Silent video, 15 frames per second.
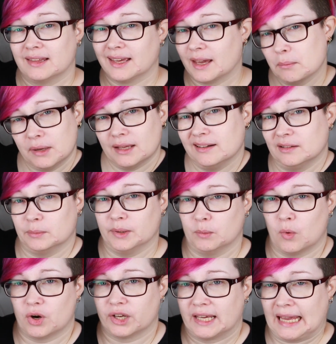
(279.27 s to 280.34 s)
They can be a little bit
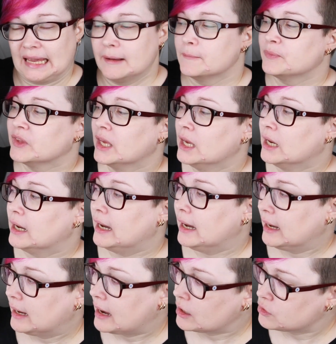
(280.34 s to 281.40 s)
wonky.
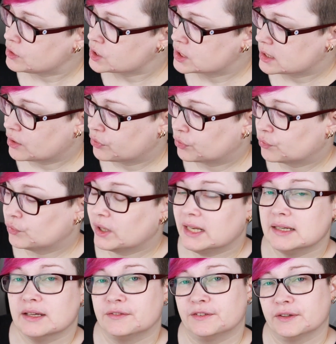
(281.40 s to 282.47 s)
I used
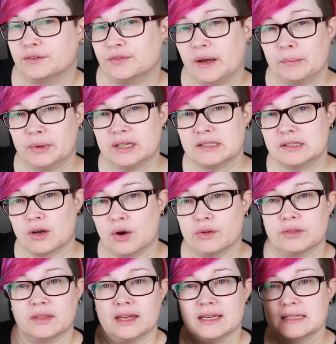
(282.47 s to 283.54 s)
3 different fabrics
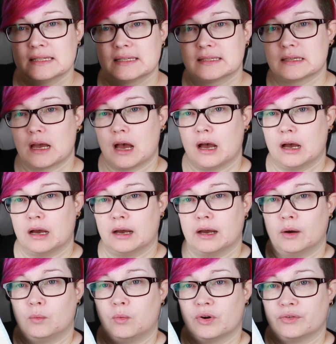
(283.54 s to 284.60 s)
on this,
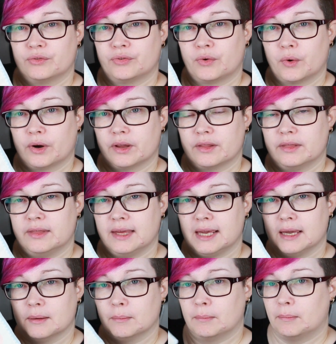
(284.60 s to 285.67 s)
1 for
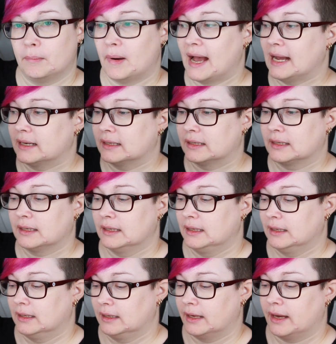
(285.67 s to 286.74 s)
the back,
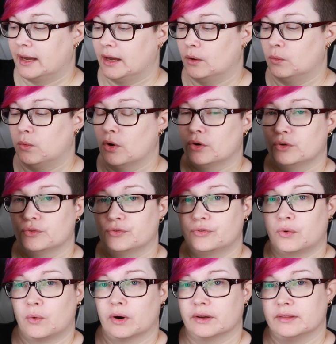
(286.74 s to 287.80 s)
1
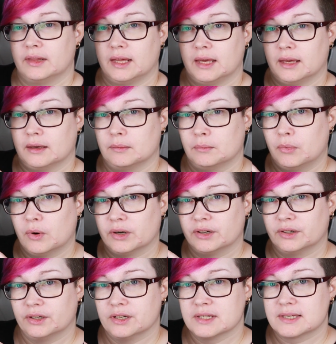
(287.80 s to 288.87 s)
for the
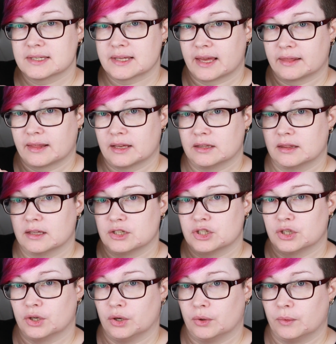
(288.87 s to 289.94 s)
borders, and then the
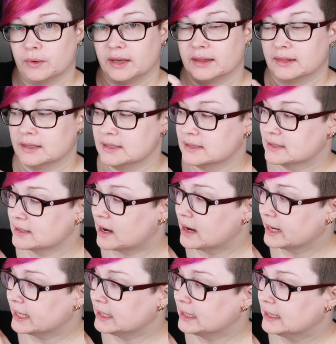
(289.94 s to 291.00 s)
2 in the
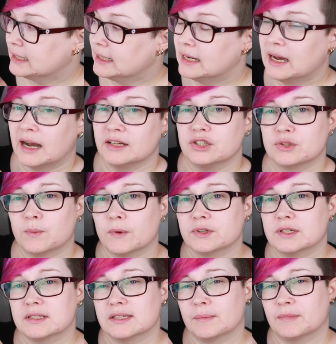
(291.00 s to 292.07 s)
design. I just
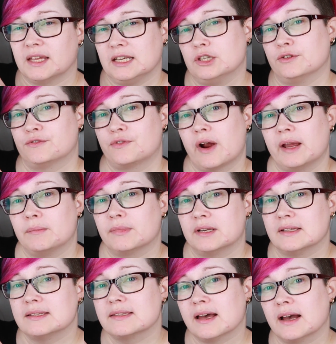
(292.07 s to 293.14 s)
wanted something to frame the
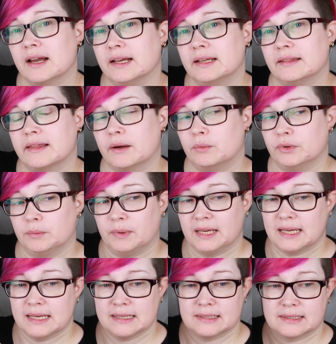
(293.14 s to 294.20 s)
design that would
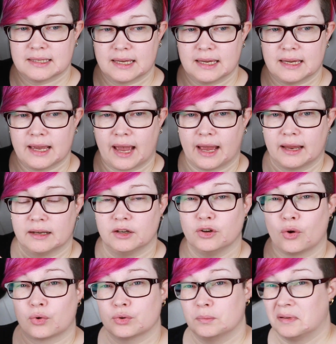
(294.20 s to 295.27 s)
be easy and
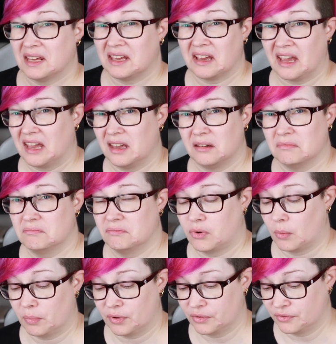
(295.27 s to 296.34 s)
not be a
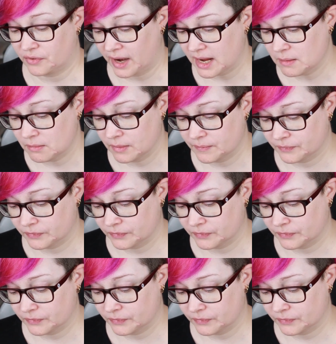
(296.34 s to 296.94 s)
proper frame.